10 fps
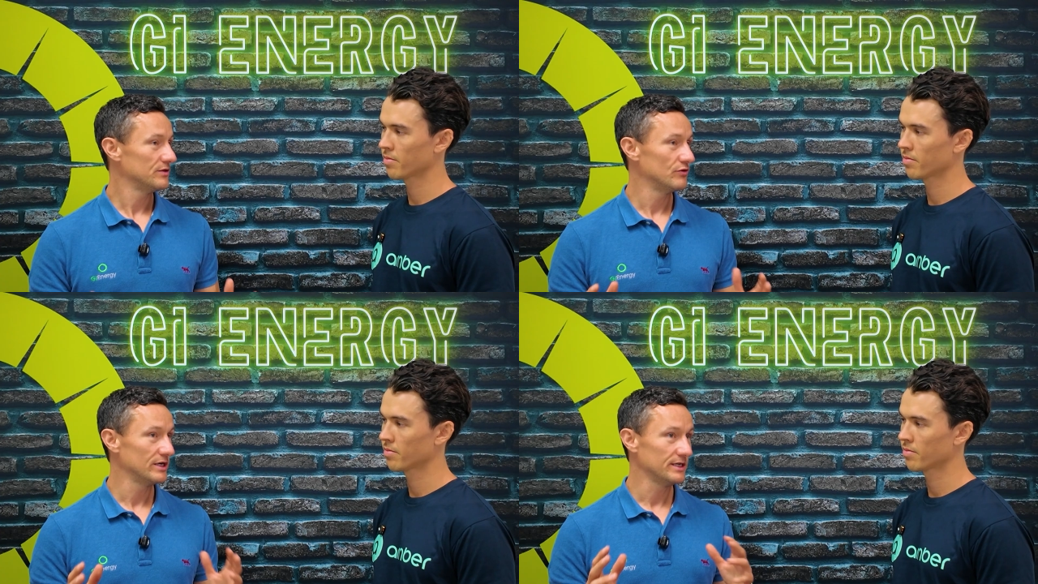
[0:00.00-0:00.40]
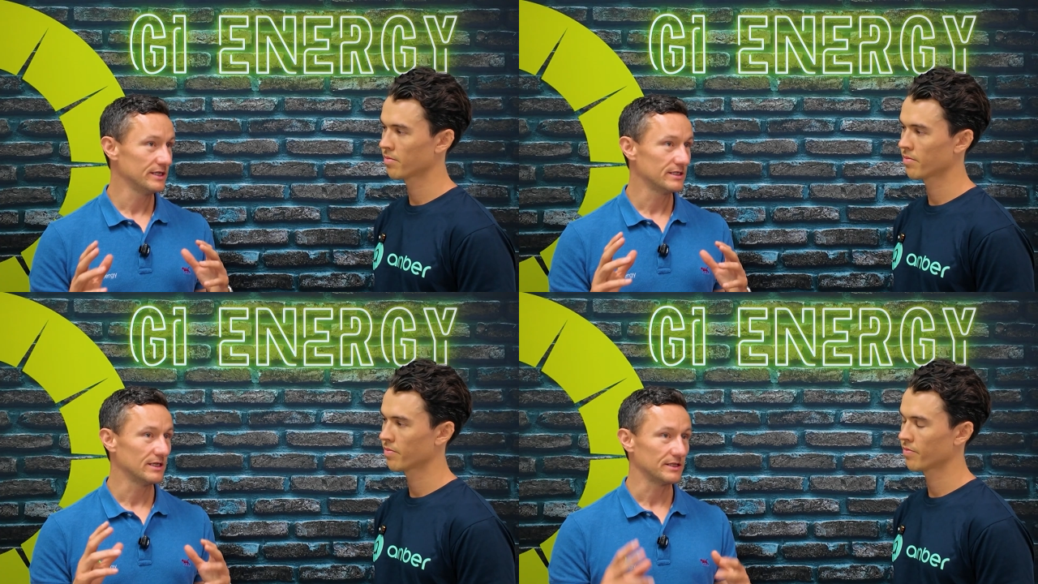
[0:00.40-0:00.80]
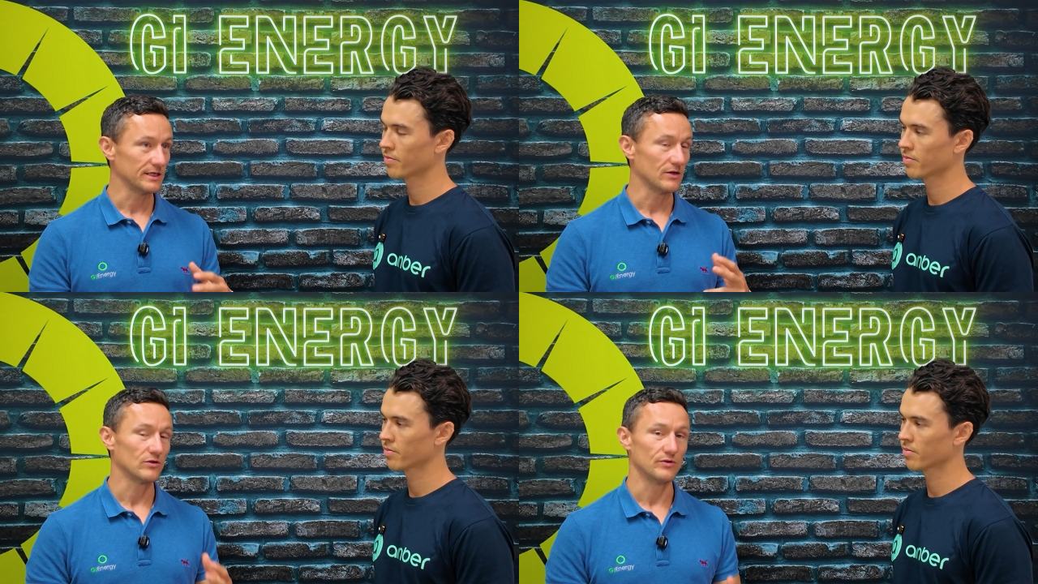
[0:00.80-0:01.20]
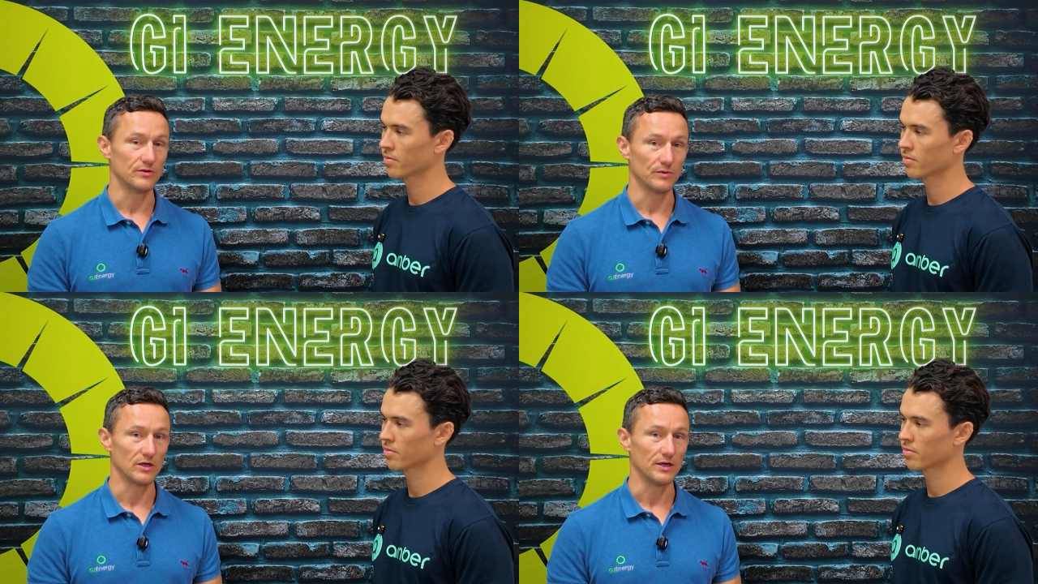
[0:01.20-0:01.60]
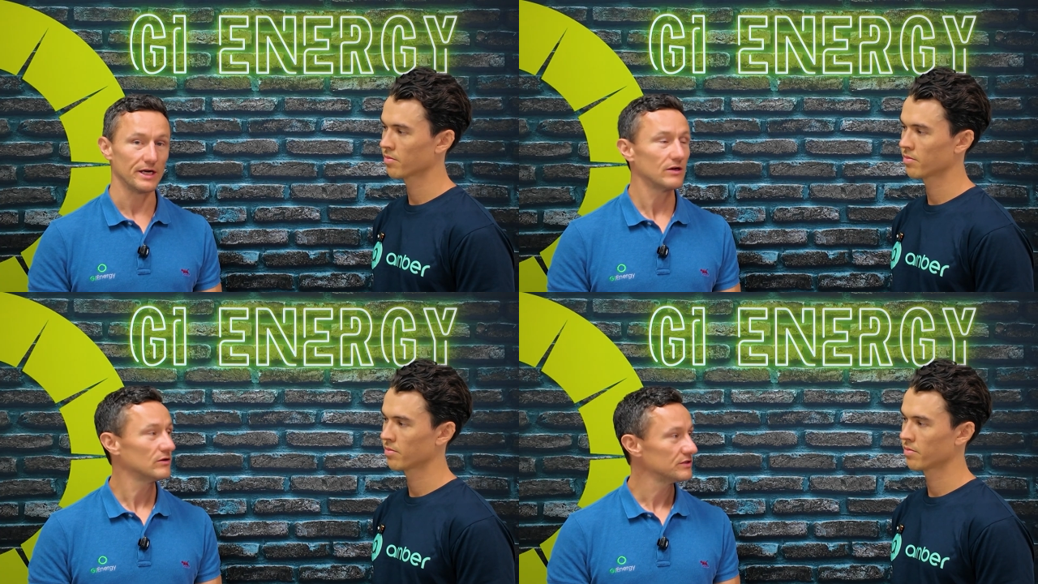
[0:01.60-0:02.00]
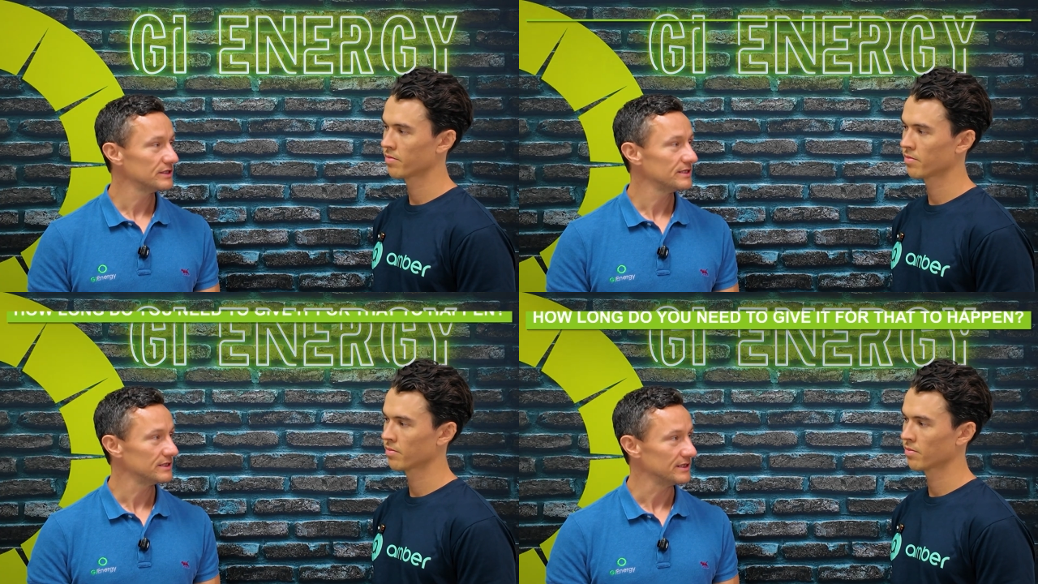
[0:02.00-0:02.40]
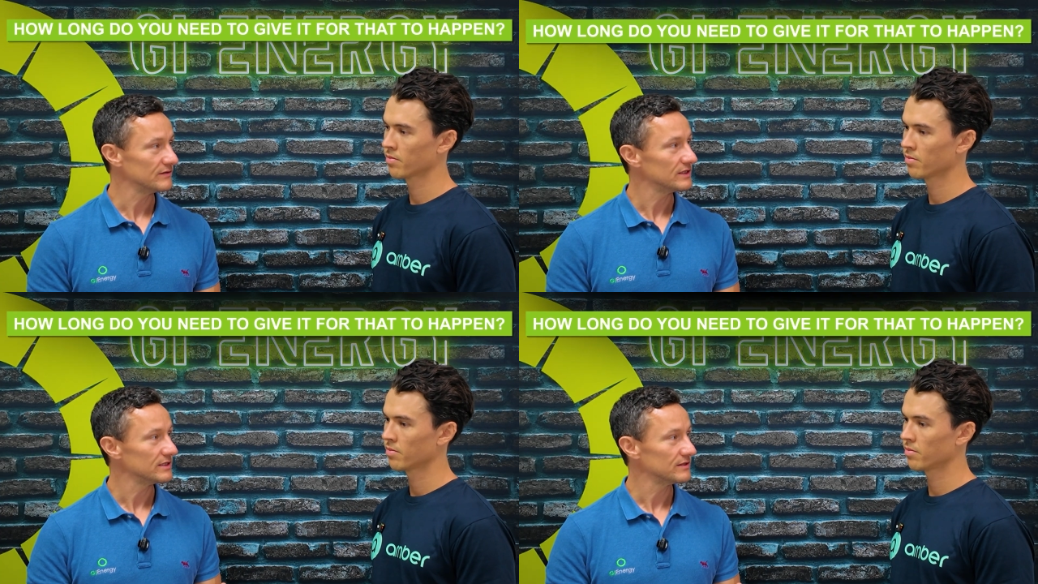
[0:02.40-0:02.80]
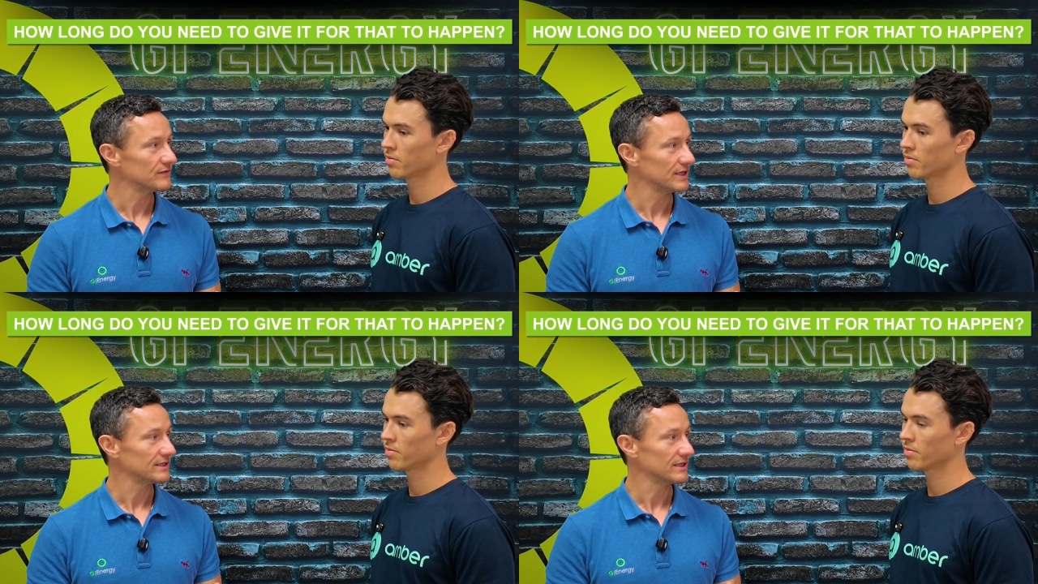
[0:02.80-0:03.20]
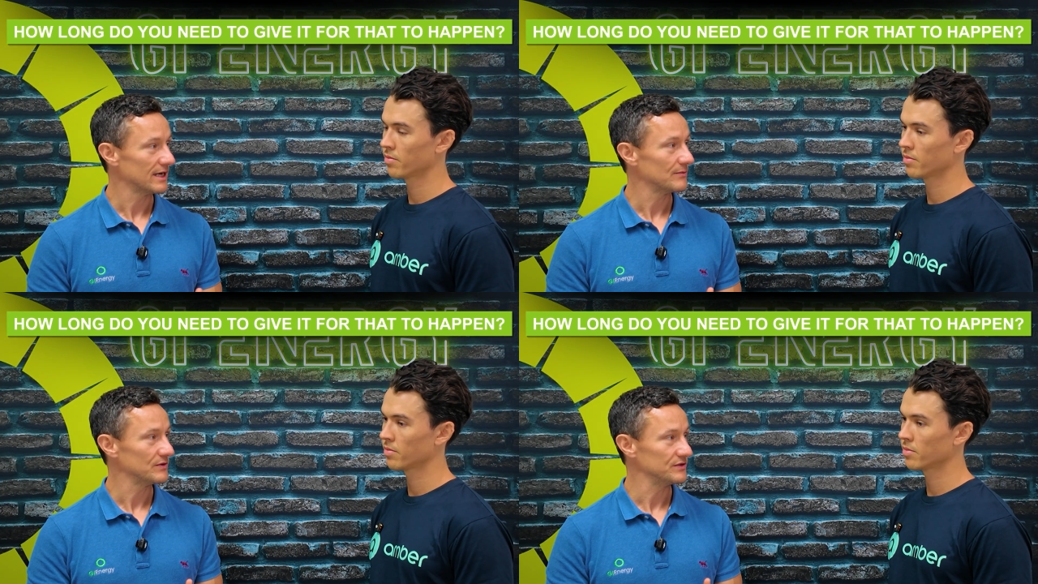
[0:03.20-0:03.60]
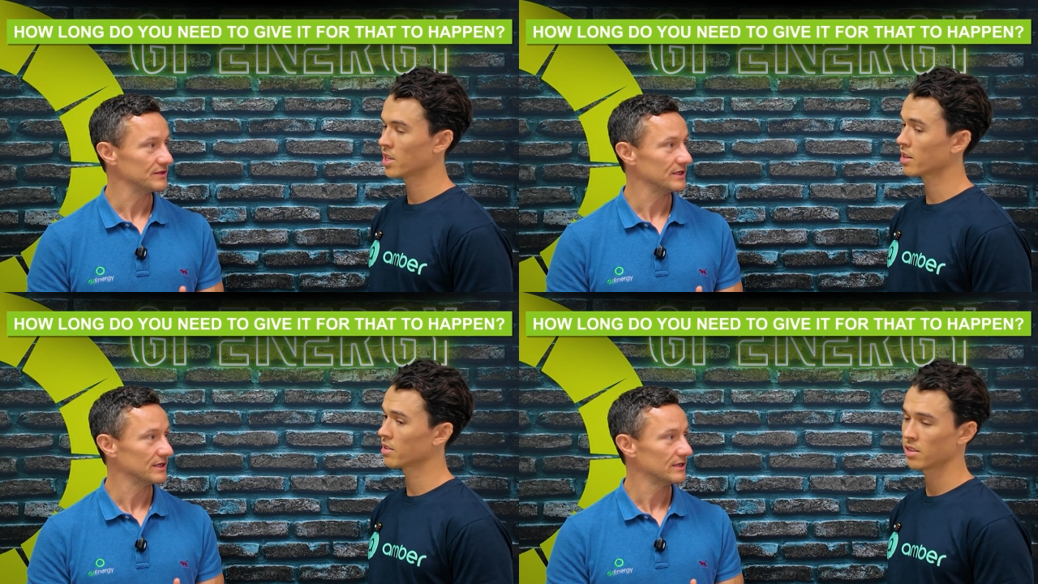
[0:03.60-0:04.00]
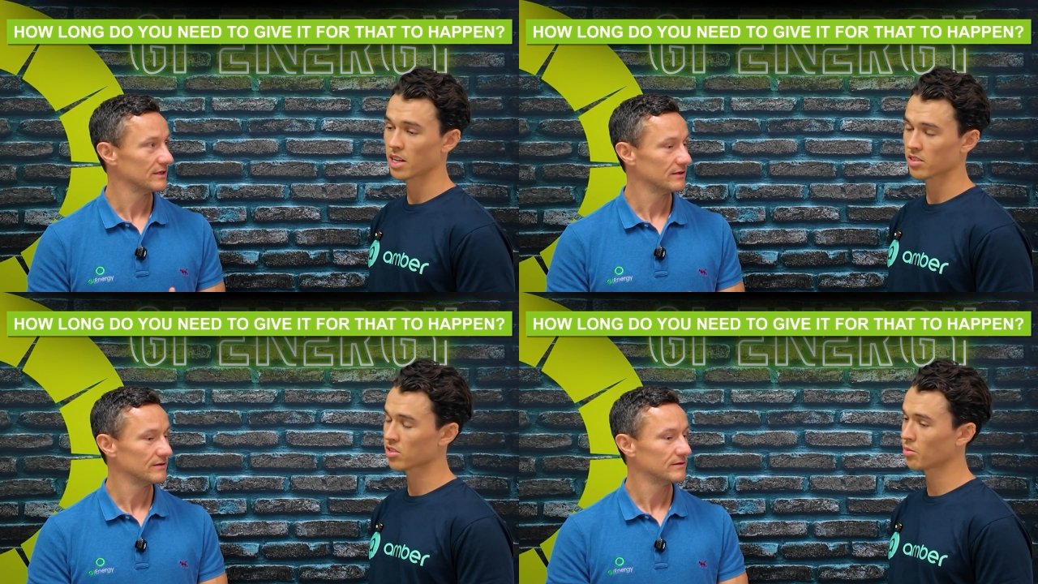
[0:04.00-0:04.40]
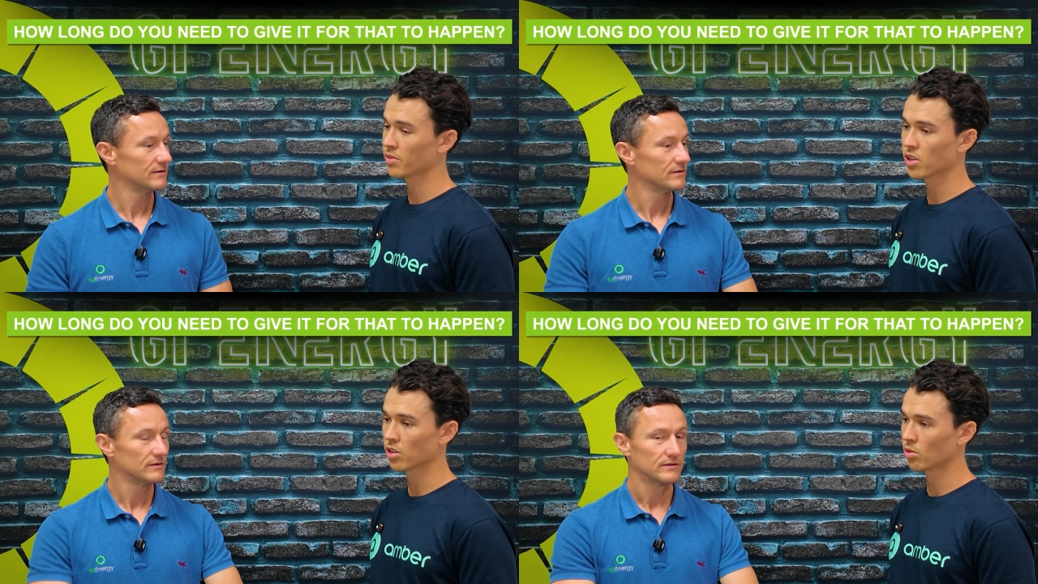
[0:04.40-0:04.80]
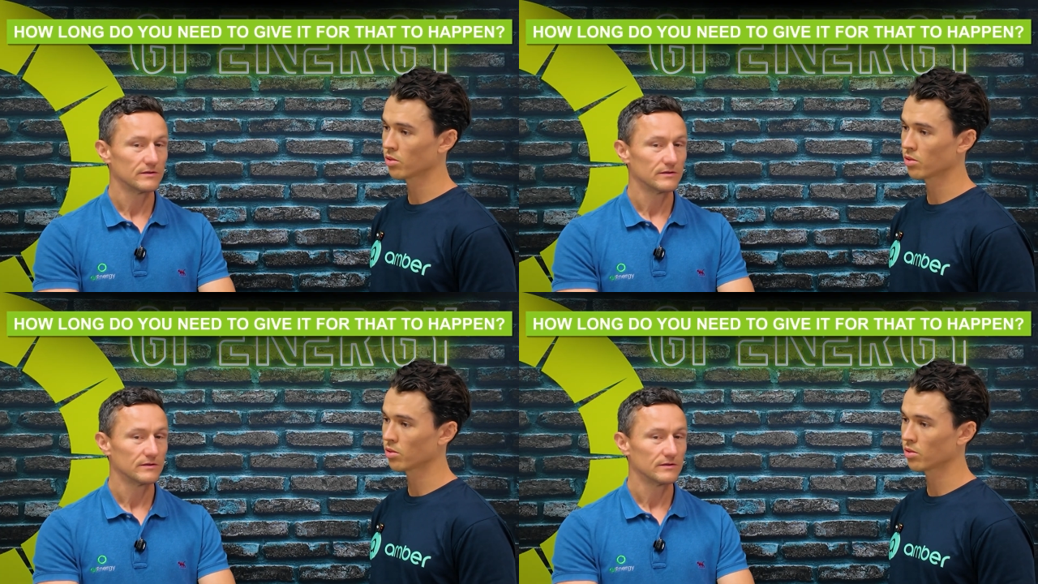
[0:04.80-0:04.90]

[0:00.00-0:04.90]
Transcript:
Speaker 1: You really need to let the algorithm learn. How long do you need to give it for that to happen? yeah,
Speaker 2: think? yeah, so we've got